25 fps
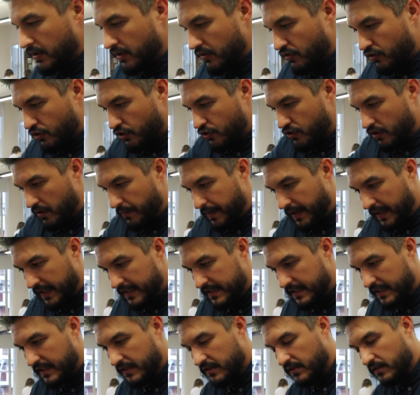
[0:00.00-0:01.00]
trust your
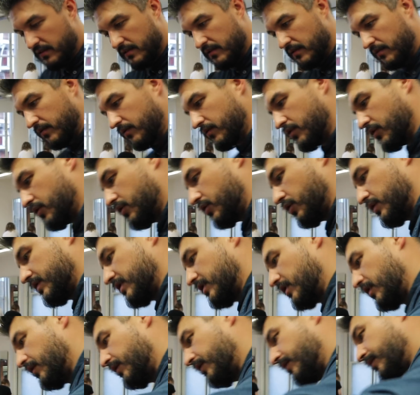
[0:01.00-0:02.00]
abilities and just cut
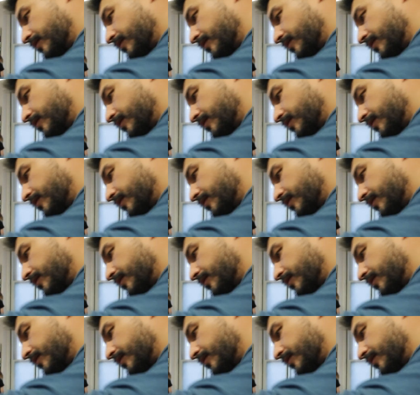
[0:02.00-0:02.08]
it off.